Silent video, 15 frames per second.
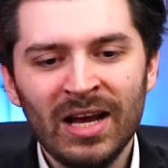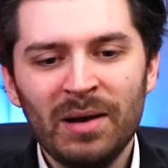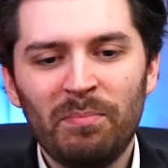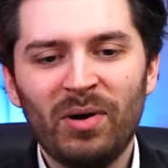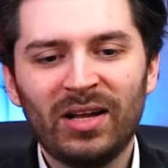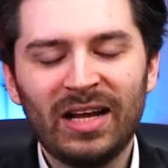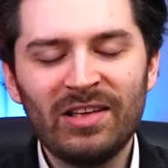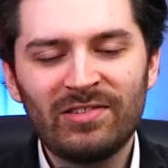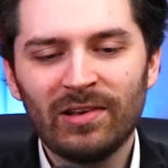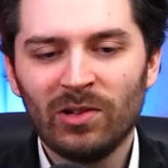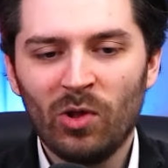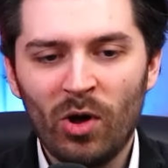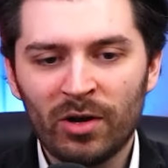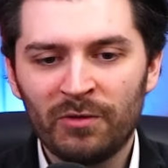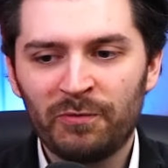but it's a
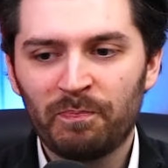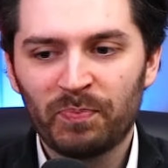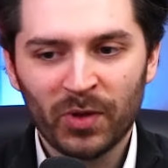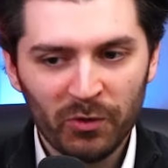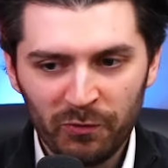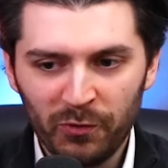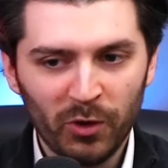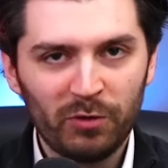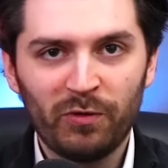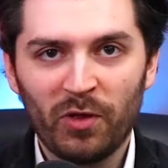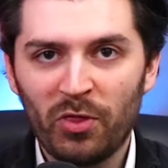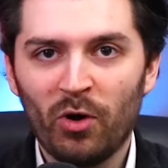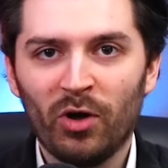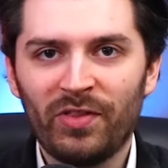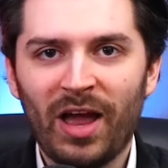lot of food for
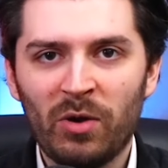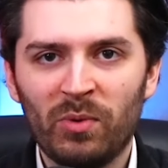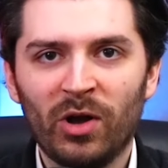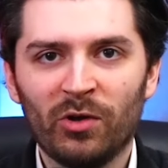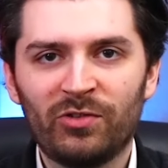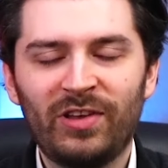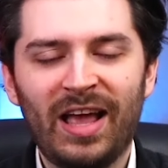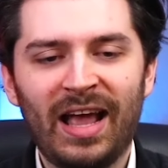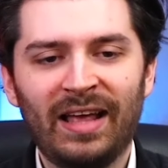thought, I will say.